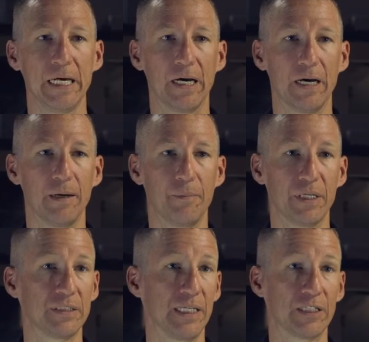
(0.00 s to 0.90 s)

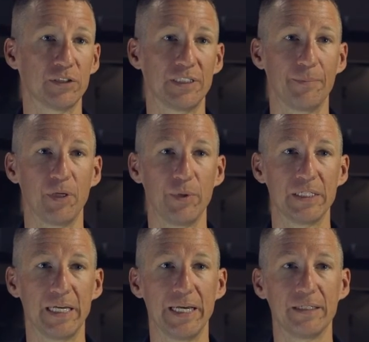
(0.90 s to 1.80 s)
but it's an extra step that we
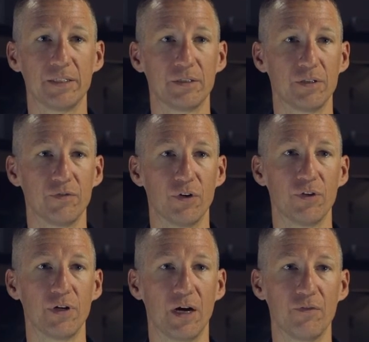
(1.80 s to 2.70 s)
take to
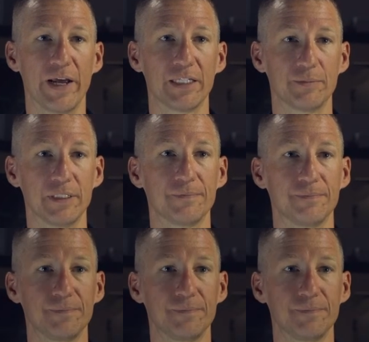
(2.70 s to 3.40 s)
further our advancement.